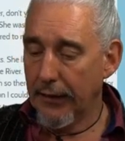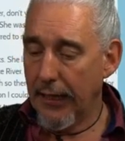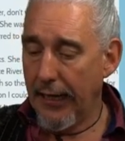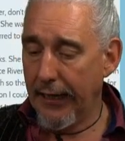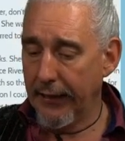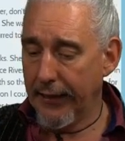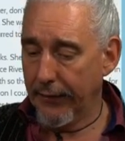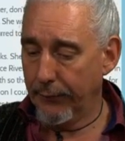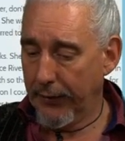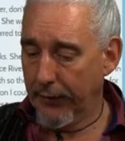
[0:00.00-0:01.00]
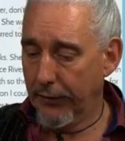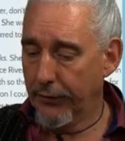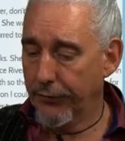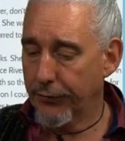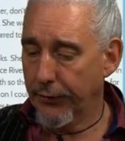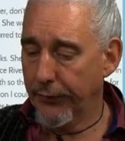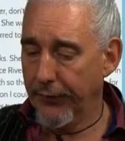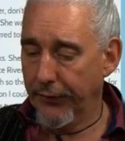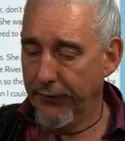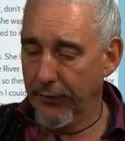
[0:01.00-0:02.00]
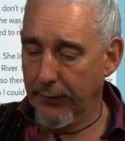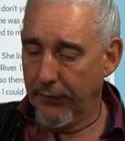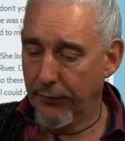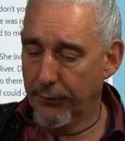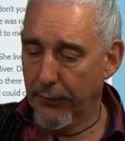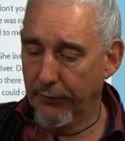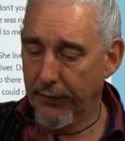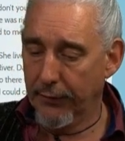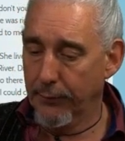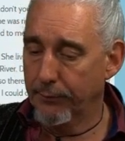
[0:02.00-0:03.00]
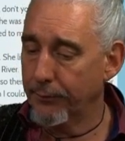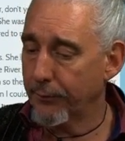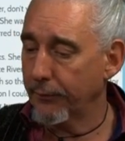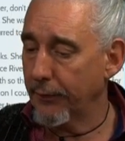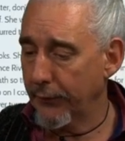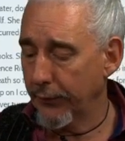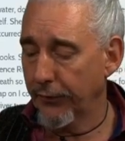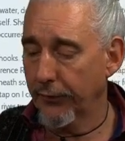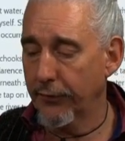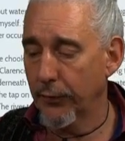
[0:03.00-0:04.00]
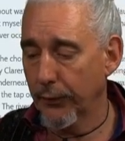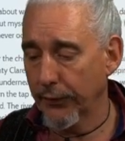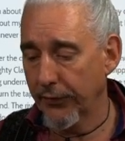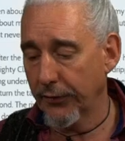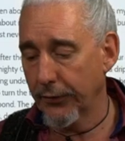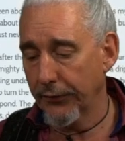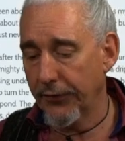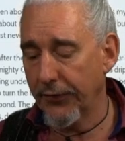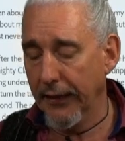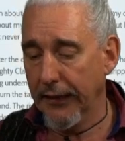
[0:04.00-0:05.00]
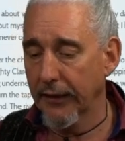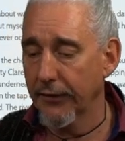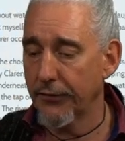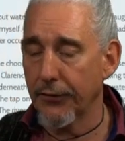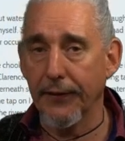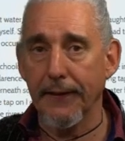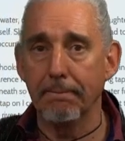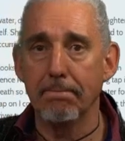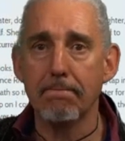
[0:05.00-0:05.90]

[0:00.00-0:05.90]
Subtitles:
And again, we can control those images, moving them backwards and forwards across the screen.